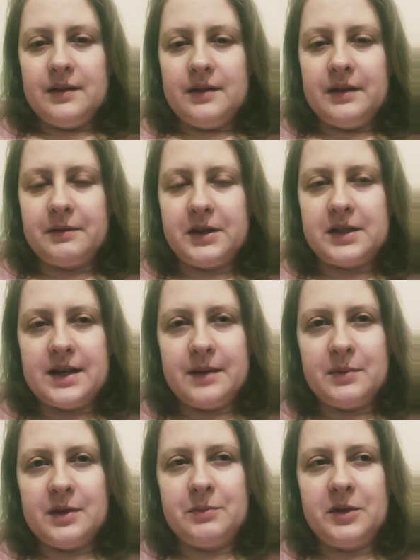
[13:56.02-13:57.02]
every
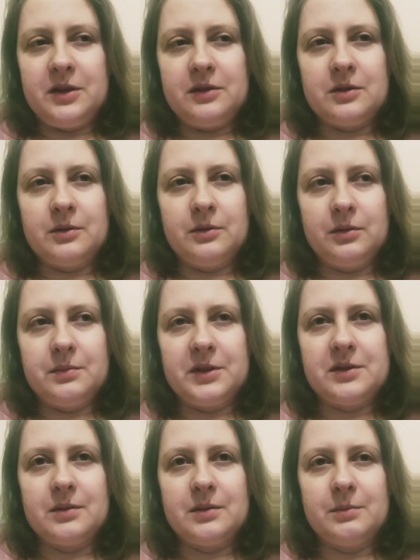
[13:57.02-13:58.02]
time I'm being told
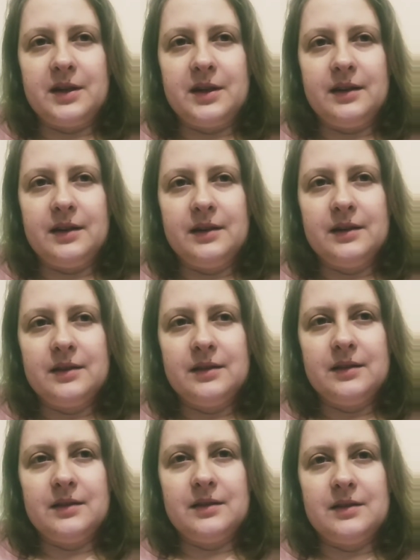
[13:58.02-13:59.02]
by somebody
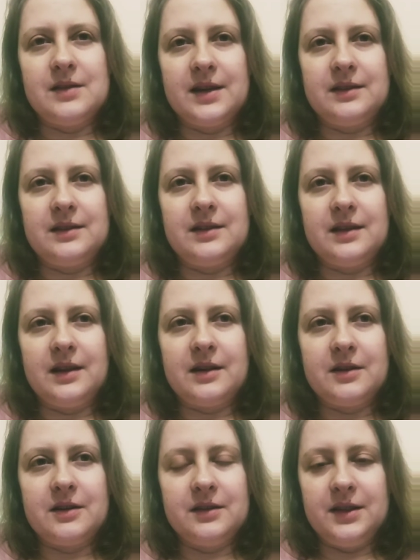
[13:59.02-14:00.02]
that they
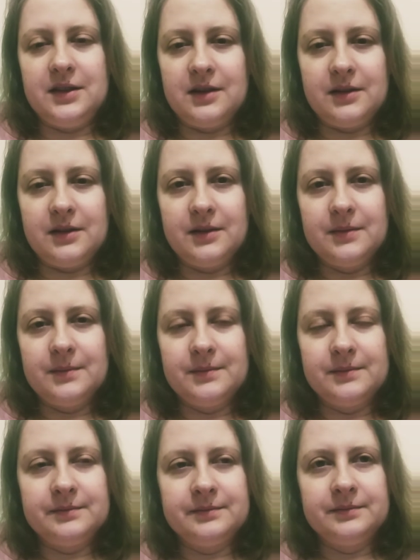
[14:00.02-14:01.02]
are the leader
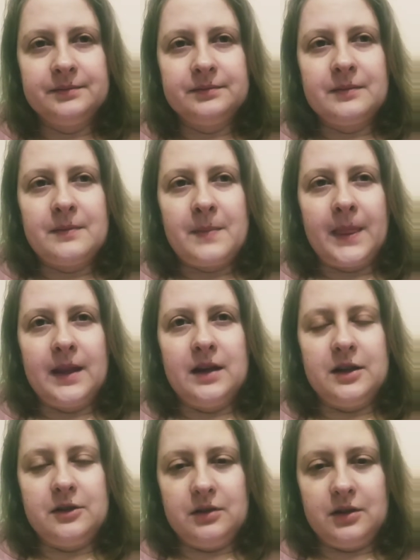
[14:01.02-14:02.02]
and
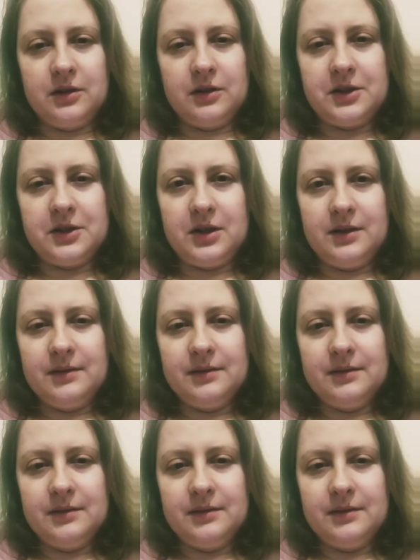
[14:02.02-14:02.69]
I don't acknowledge it,